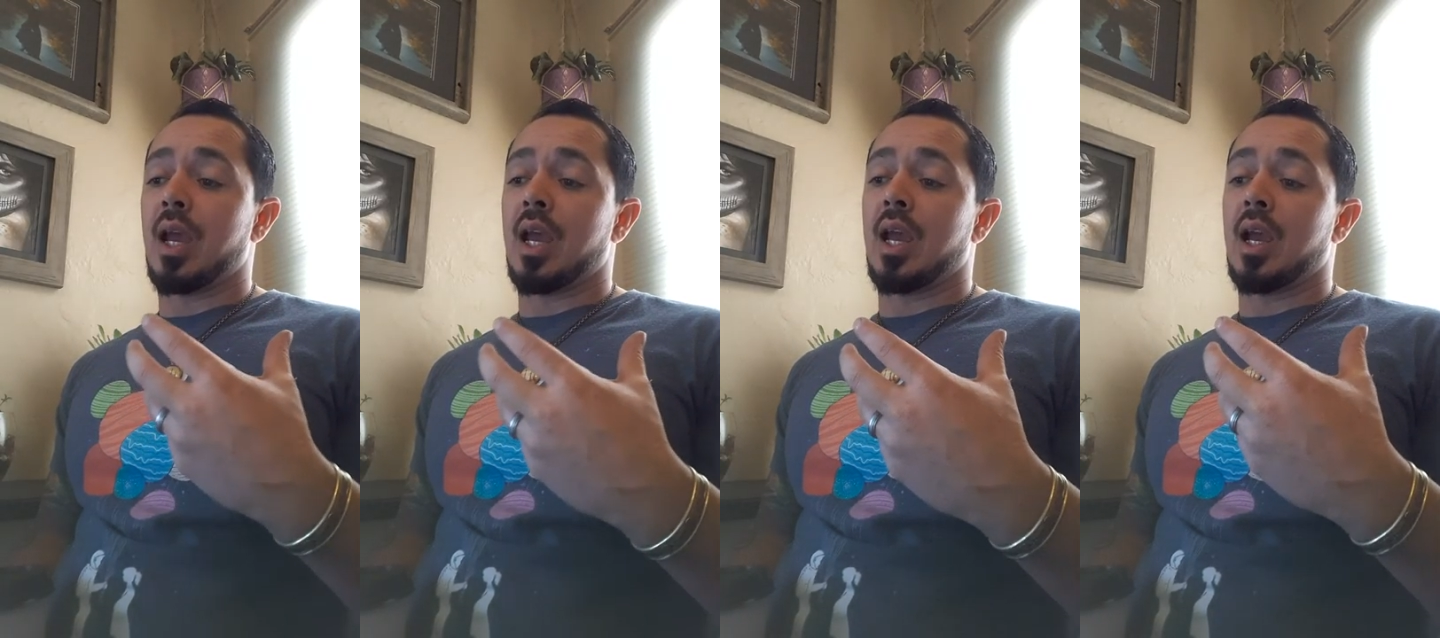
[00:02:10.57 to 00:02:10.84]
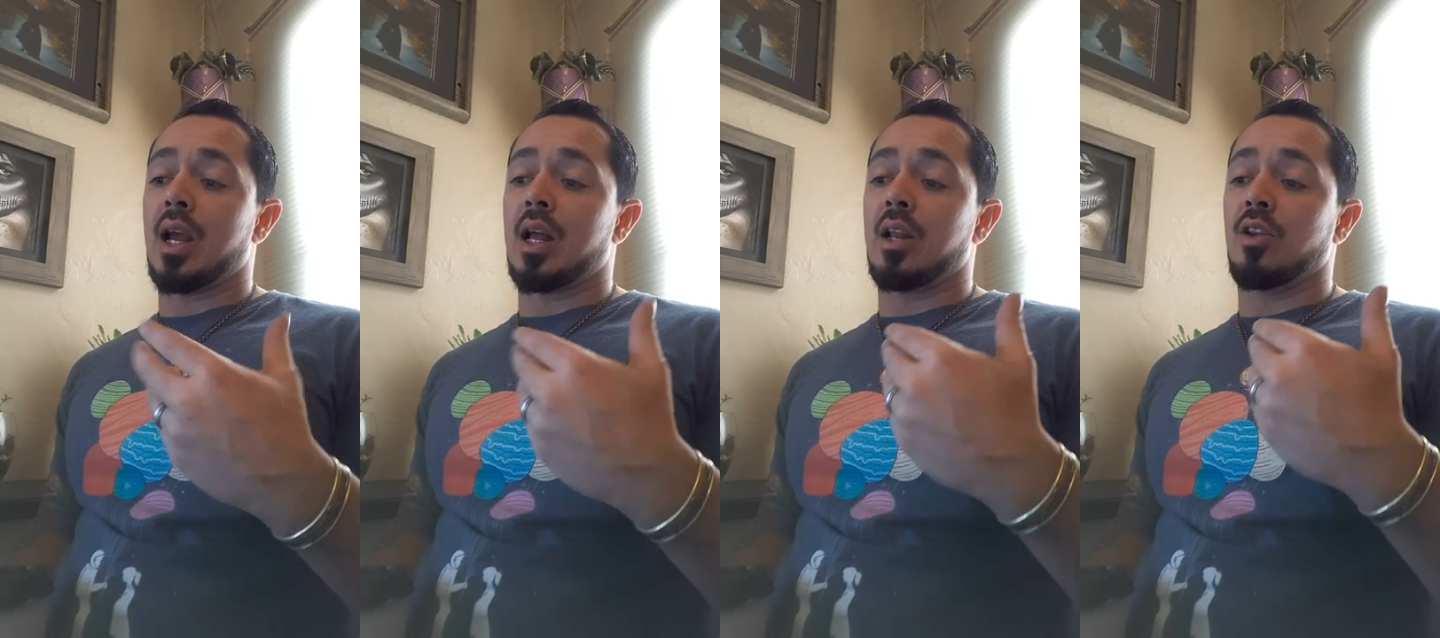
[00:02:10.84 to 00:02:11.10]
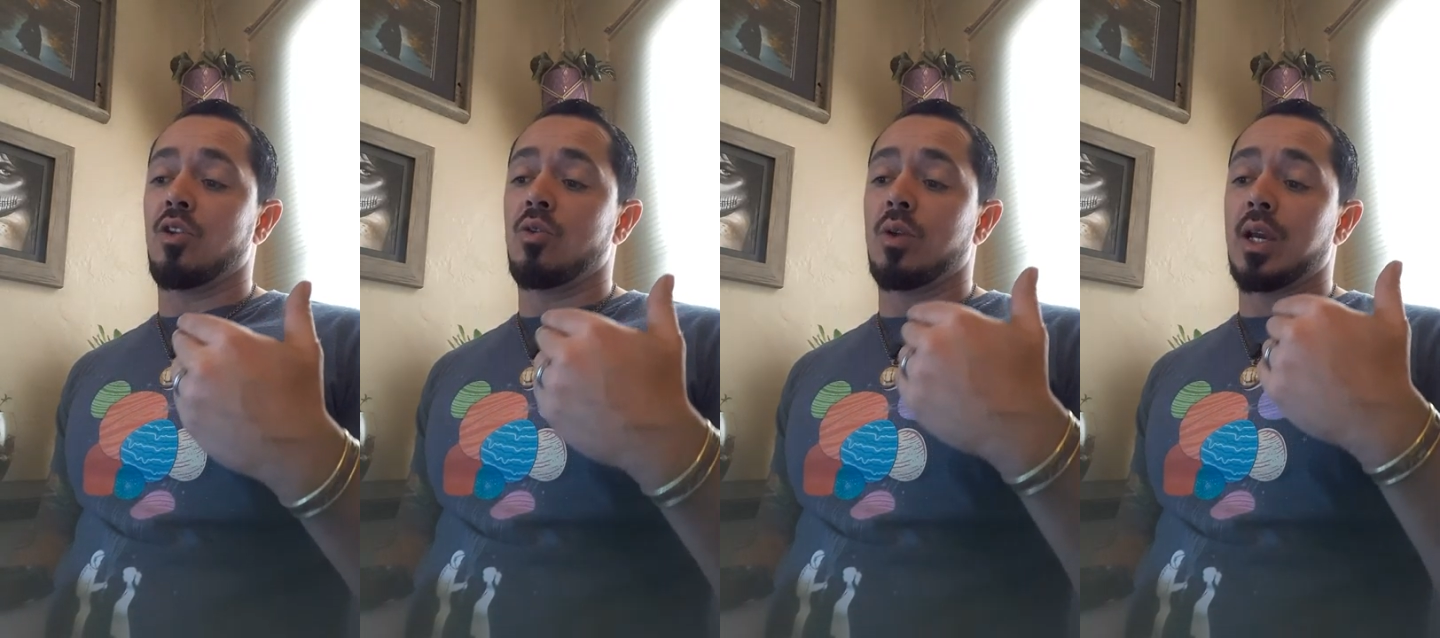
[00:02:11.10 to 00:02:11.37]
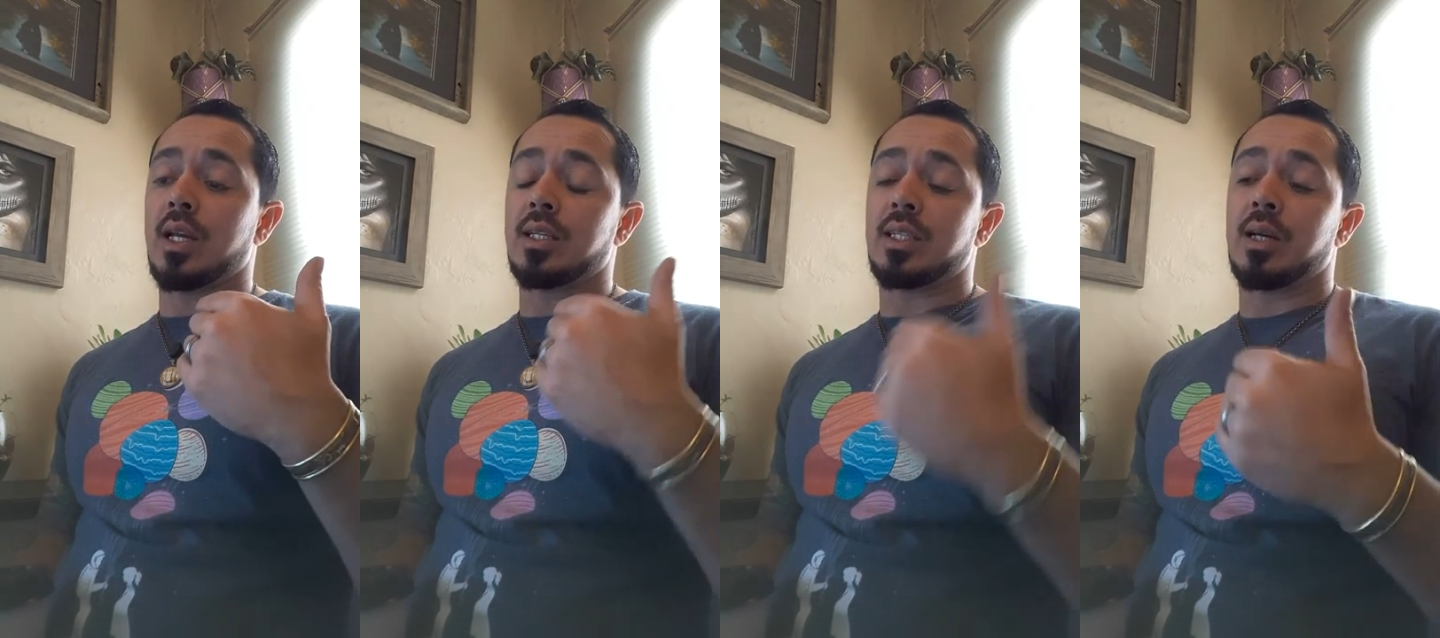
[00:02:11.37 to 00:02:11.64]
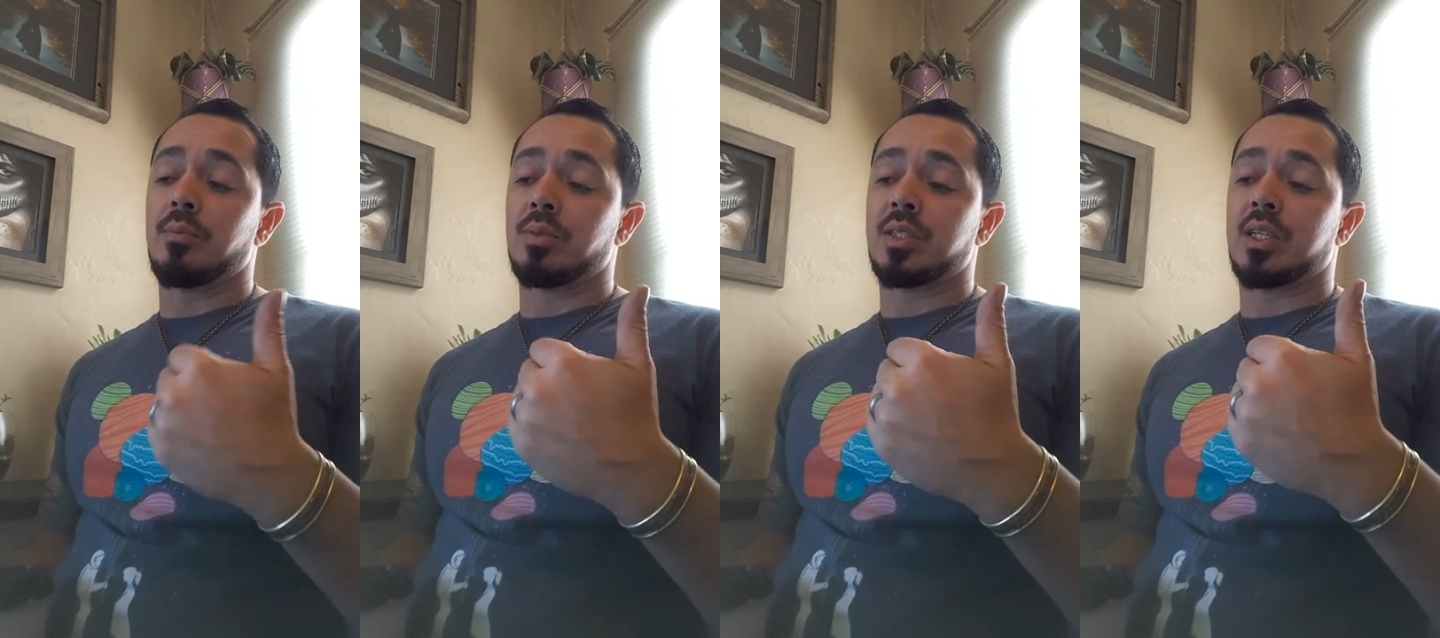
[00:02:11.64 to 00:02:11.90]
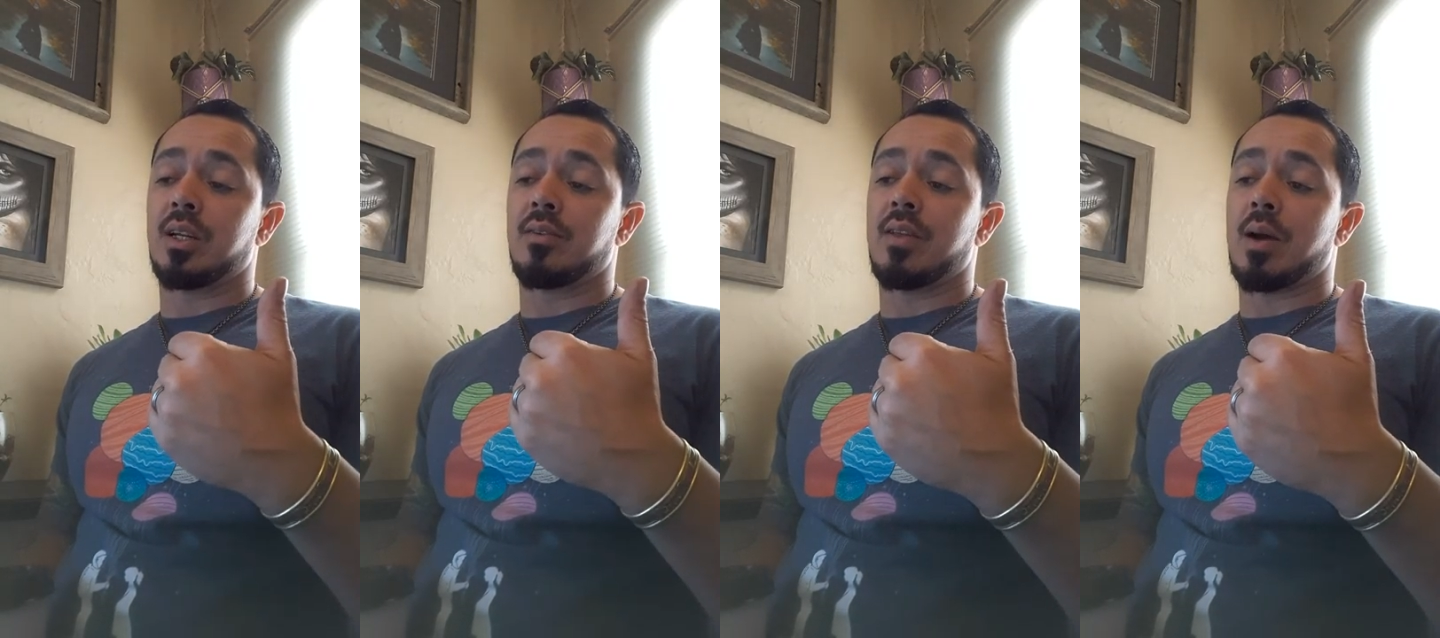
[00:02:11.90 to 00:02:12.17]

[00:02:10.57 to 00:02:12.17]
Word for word: and you get ten percent of